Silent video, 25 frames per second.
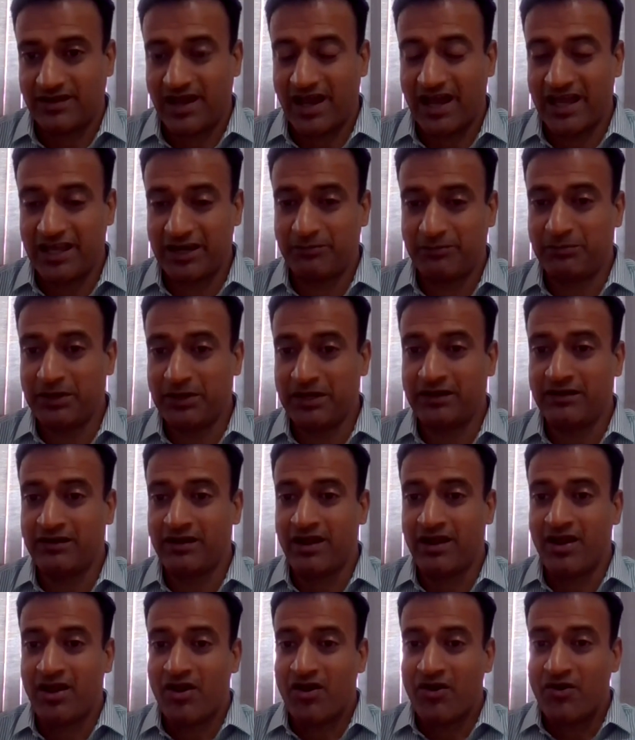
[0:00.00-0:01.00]
I
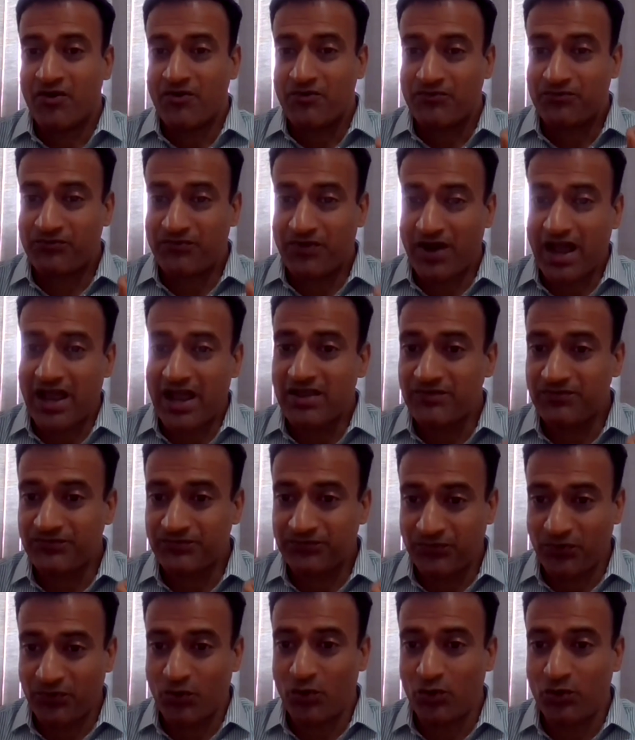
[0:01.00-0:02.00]
repeat,
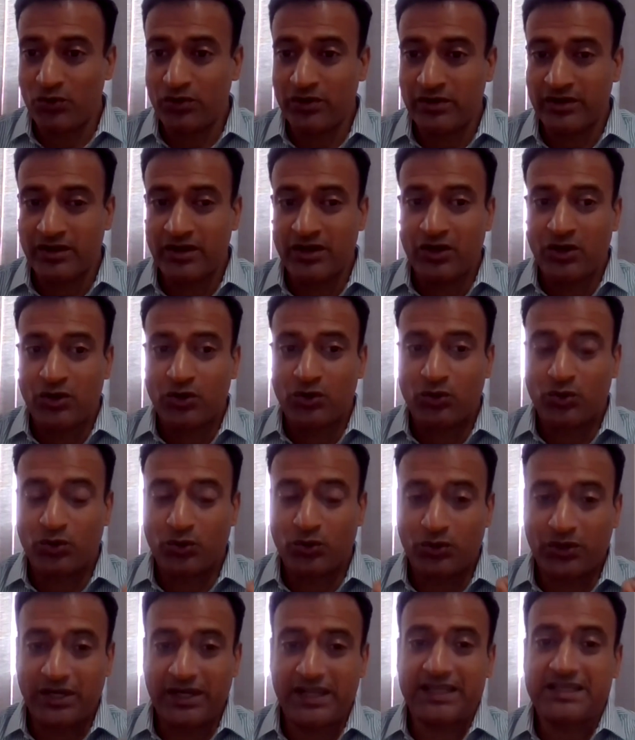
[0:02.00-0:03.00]
fivefold
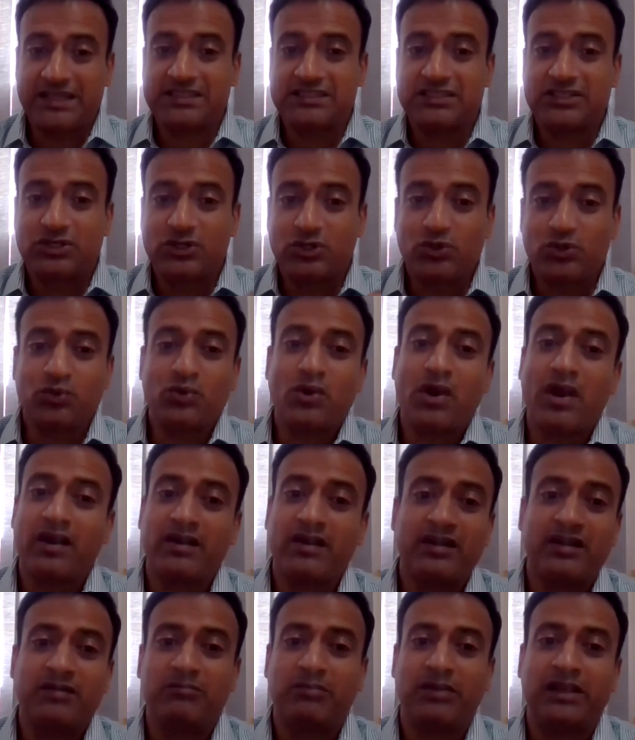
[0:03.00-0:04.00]
to reach
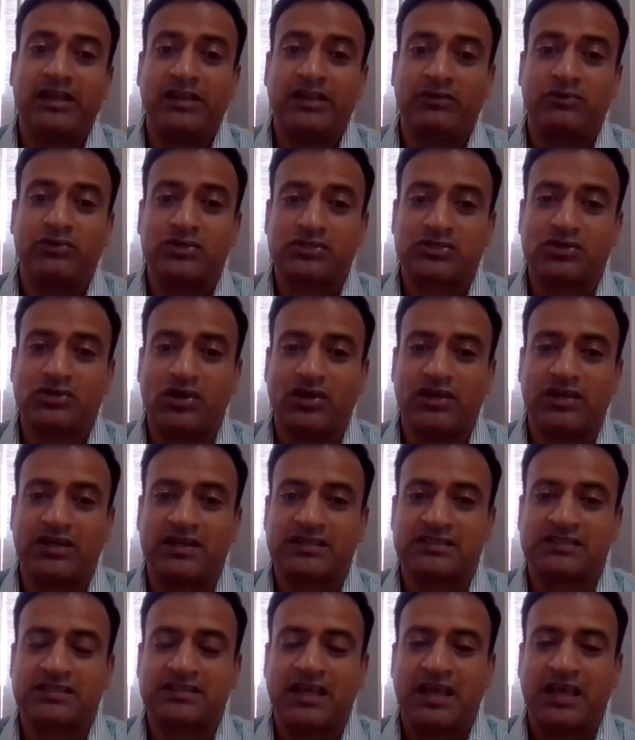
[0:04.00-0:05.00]
200 billion US
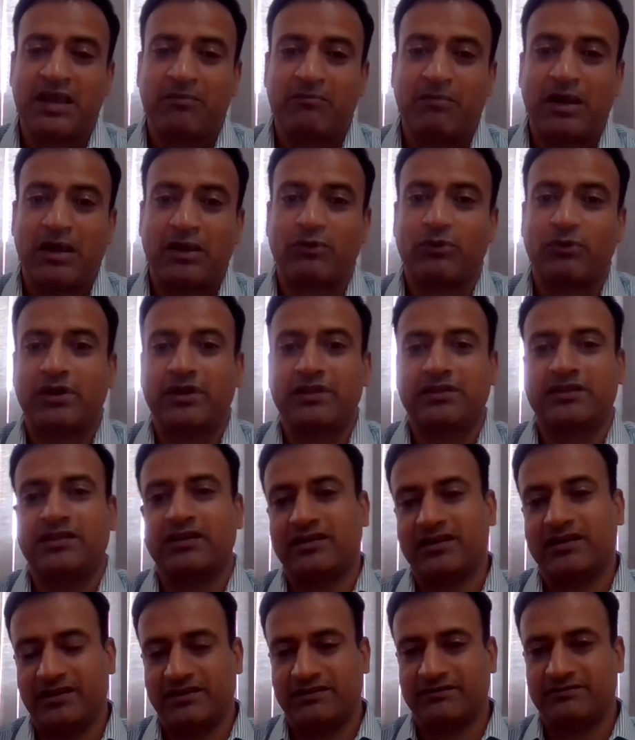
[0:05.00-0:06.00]
dollars by
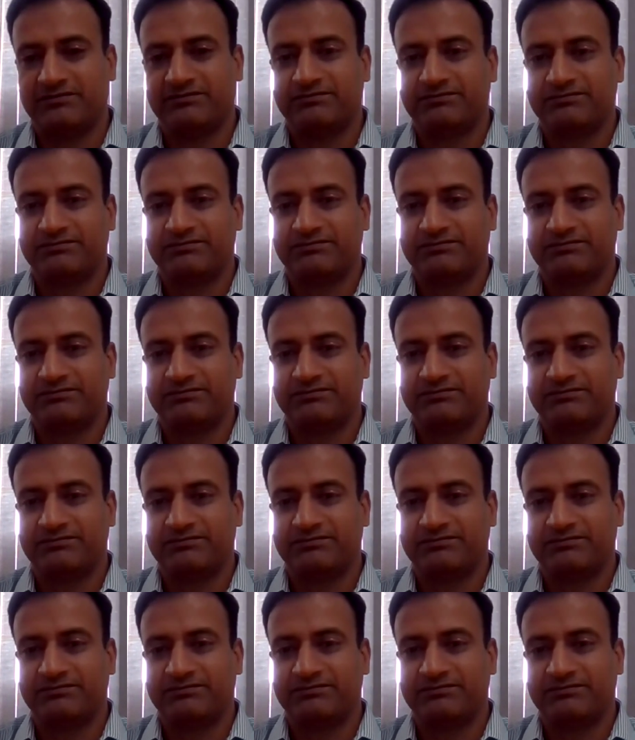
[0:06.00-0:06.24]
2030.